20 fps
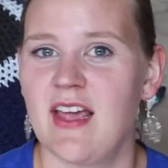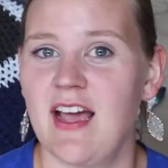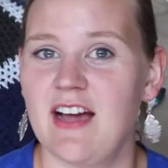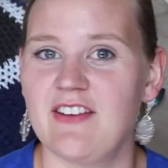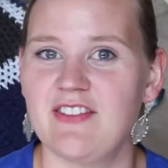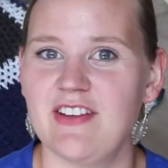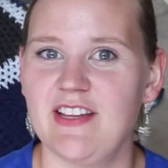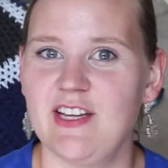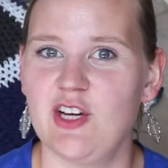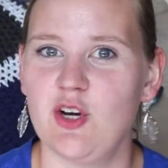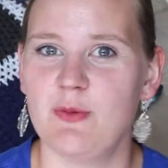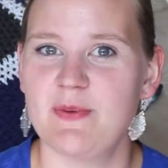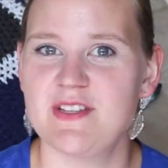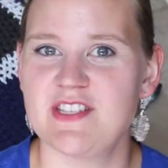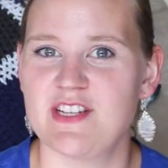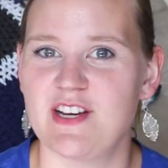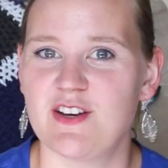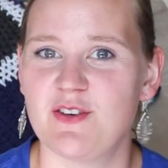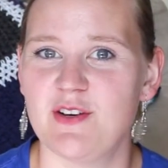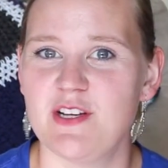really hope it's
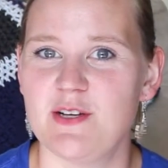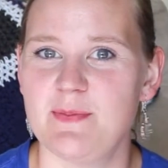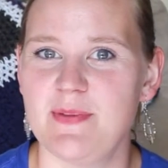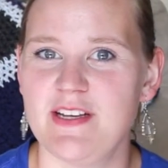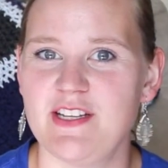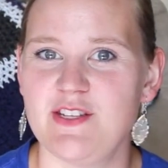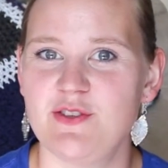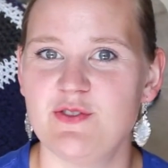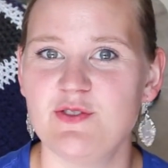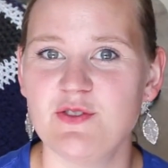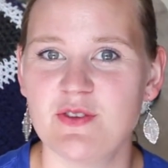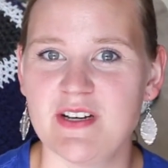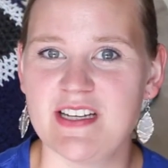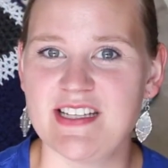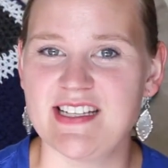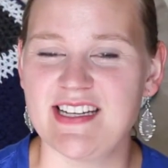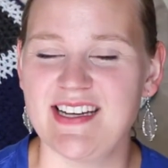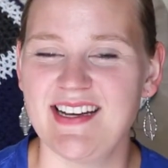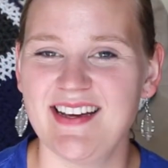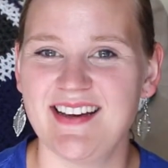not going to be too
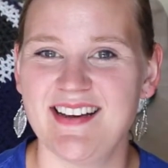noisy,